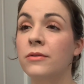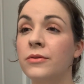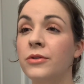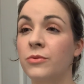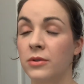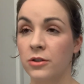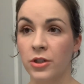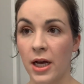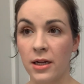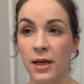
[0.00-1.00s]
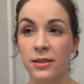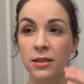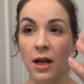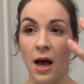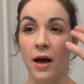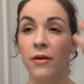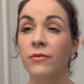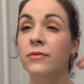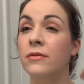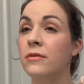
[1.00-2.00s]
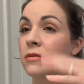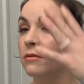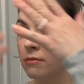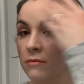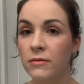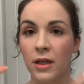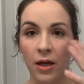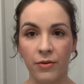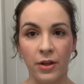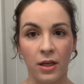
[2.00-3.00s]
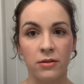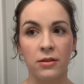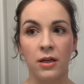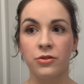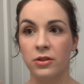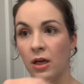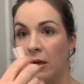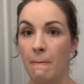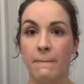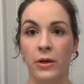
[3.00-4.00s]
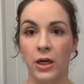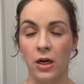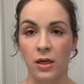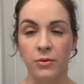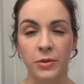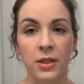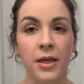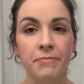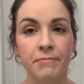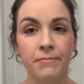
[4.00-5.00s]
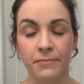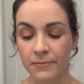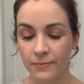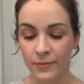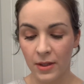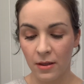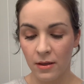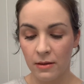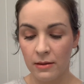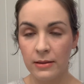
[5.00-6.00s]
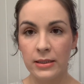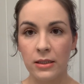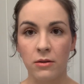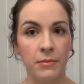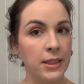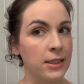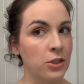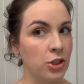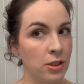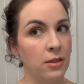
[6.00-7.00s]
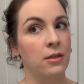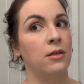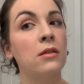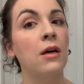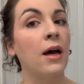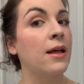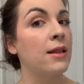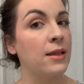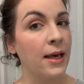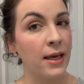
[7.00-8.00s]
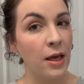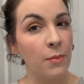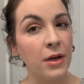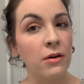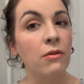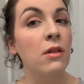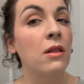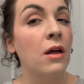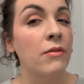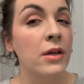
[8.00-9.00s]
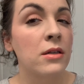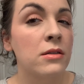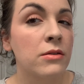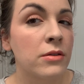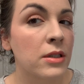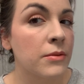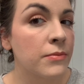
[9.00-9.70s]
Because when I tried it, I didn't have everything else on. I just kind of put it on and was like, it's a little much. I like it, but I don't love it. You see?